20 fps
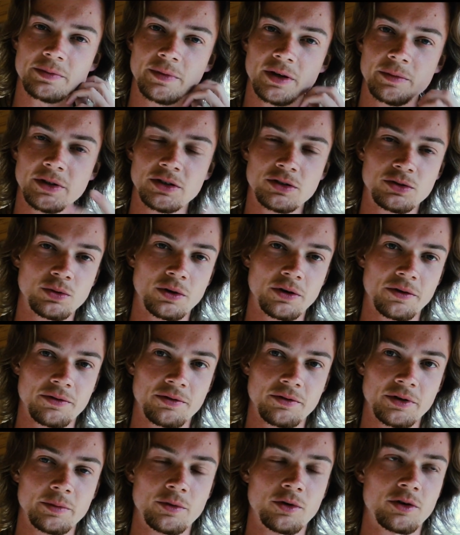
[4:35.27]
maybe 2 or
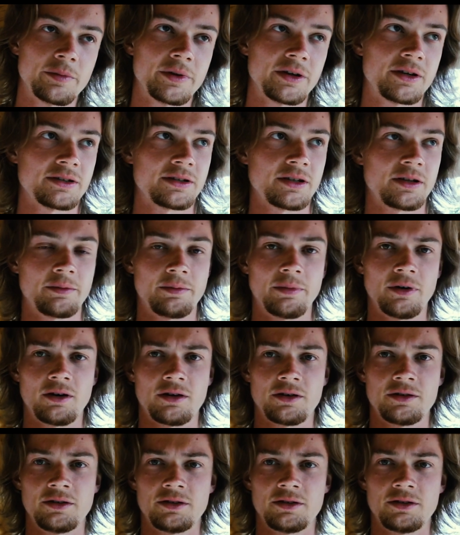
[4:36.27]
3 more, because I bought